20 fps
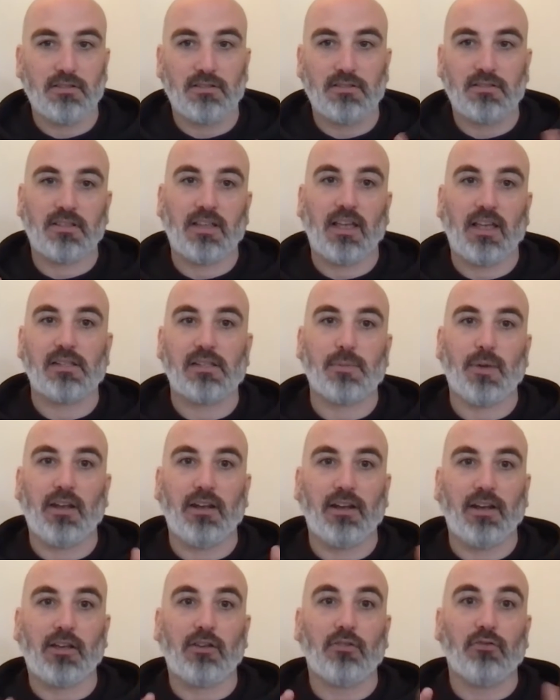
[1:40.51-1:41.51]

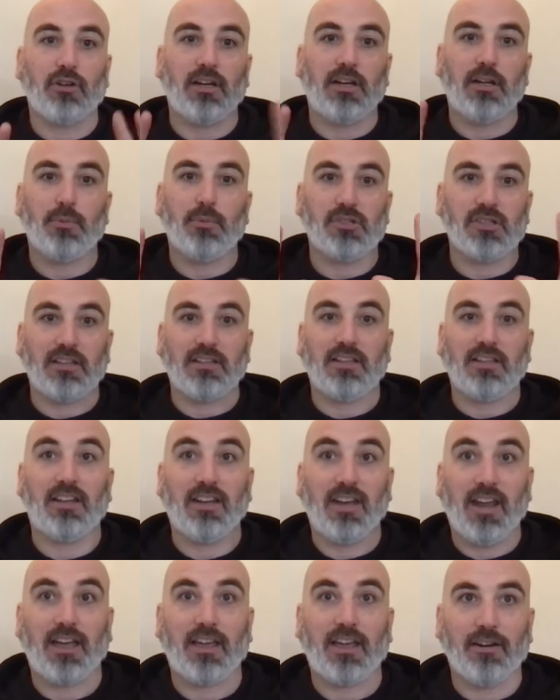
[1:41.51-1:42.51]
salesman, like really presenting a
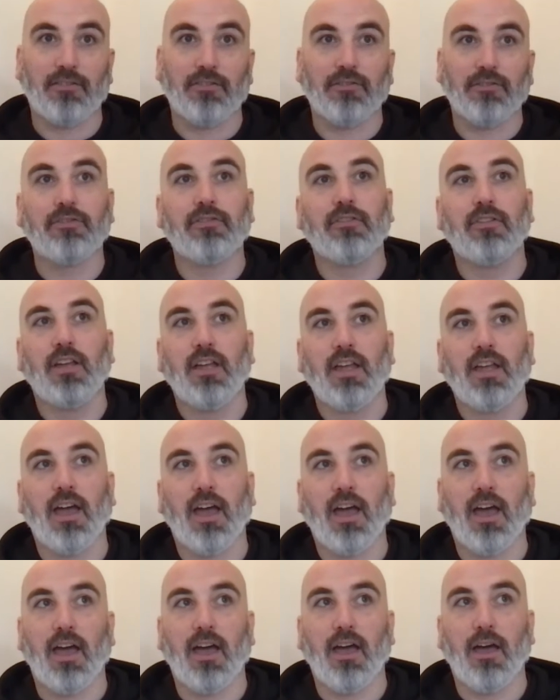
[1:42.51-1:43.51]
negative
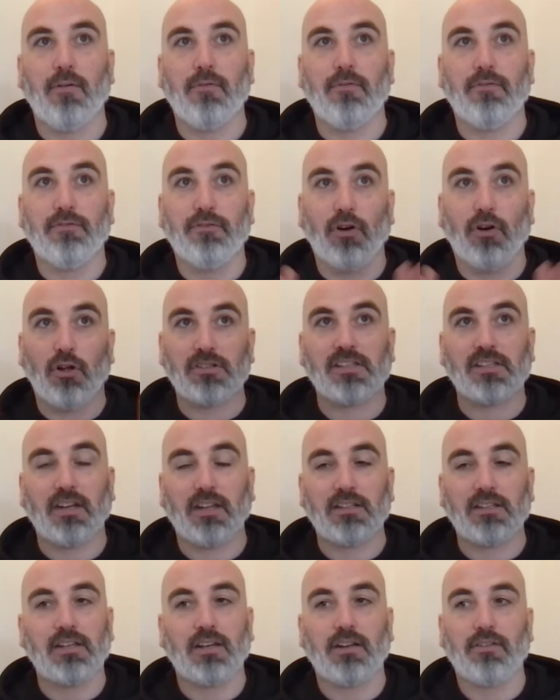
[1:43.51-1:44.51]
false
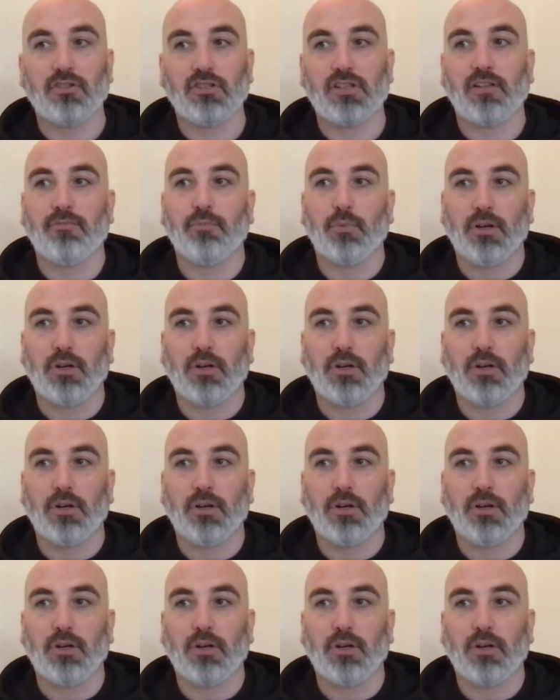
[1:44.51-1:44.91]
identity of yourself.